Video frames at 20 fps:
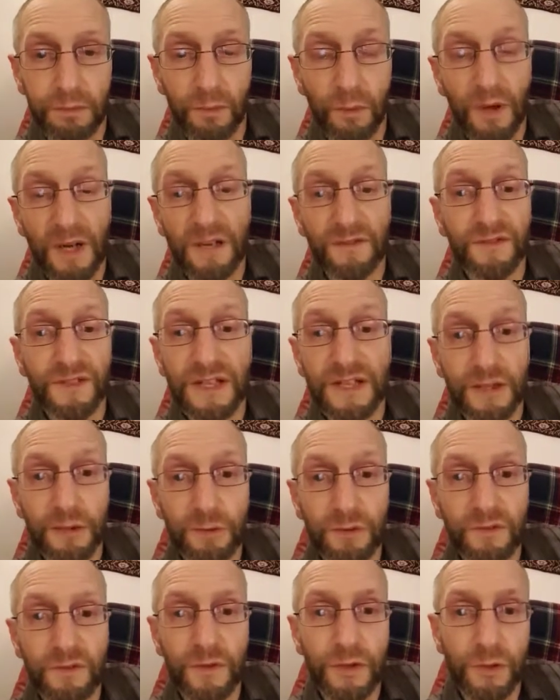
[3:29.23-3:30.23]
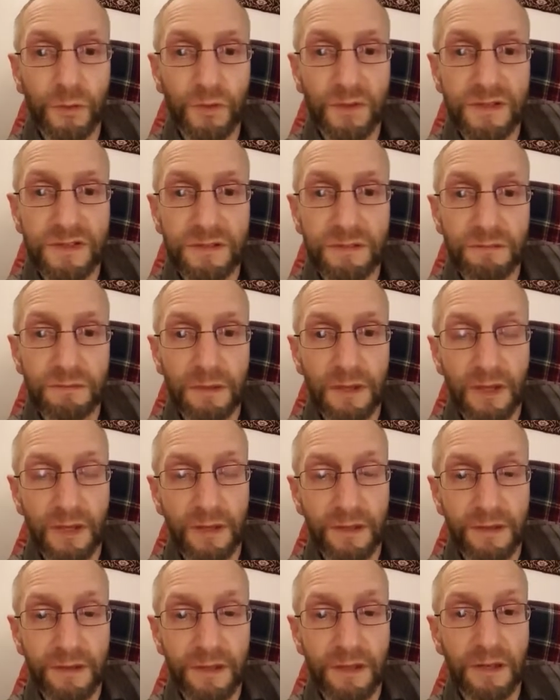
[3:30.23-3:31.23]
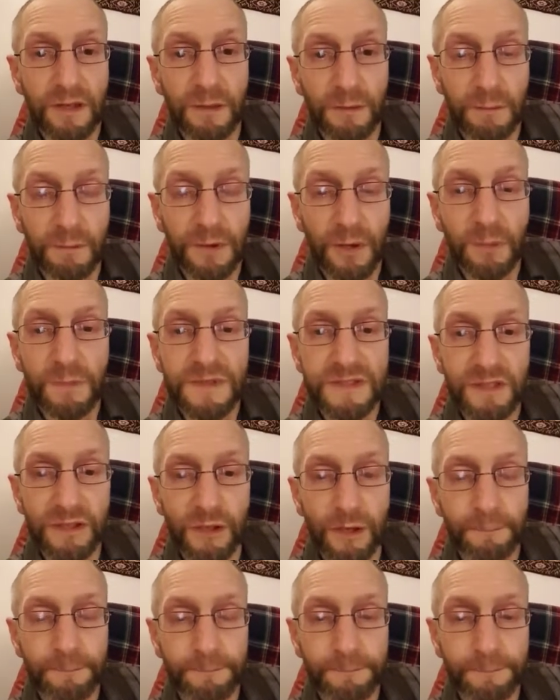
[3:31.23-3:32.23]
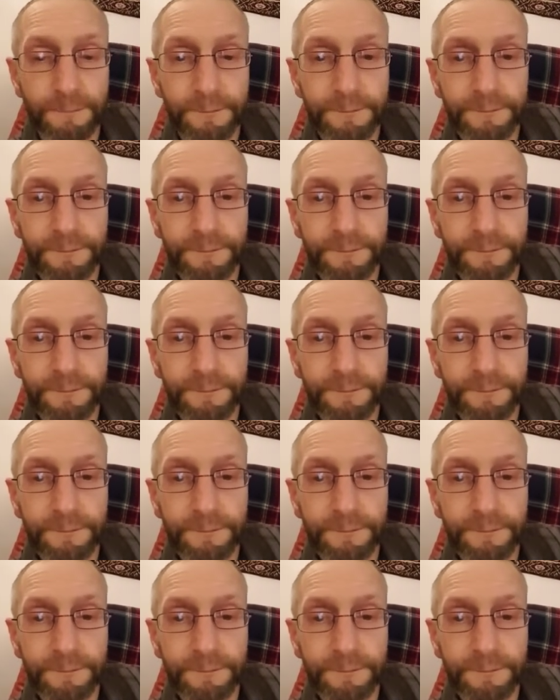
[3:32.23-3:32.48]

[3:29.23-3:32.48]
quite flatly refuse and be obstinate.